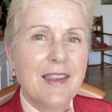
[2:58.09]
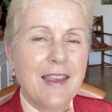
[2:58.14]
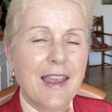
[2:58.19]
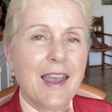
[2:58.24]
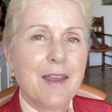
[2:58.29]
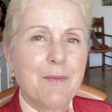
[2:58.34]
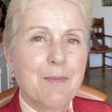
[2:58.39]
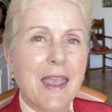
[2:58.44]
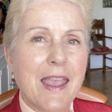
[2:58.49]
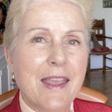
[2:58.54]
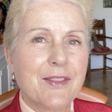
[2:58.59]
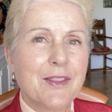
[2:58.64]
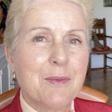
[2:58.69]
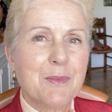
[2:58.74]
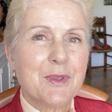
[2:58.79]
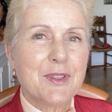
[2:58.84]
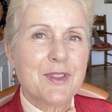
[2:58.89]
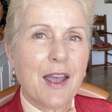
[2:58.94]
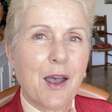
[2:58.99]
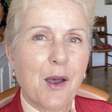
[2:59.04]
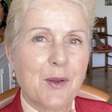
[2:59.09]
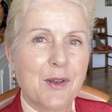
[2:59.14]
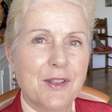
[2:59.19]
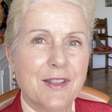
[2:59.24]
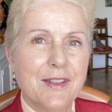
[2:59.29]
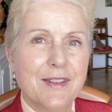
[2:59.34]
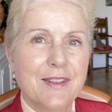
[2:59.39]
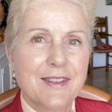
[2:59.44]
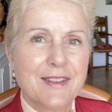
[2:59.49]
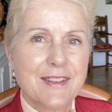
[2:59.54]
and make them sound
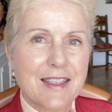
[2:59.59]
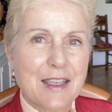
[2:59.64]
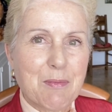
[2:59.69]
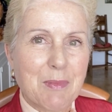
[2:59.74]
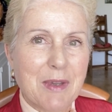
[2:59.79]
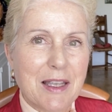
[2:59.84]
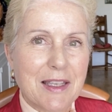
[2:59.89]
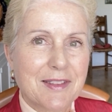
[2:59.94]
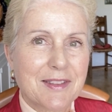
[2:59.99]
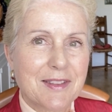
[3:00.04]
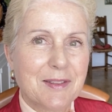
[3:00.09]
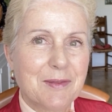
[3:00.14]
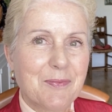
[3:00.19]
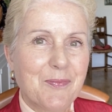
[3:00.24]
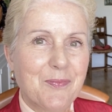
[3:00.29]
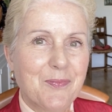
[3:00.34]
seamless.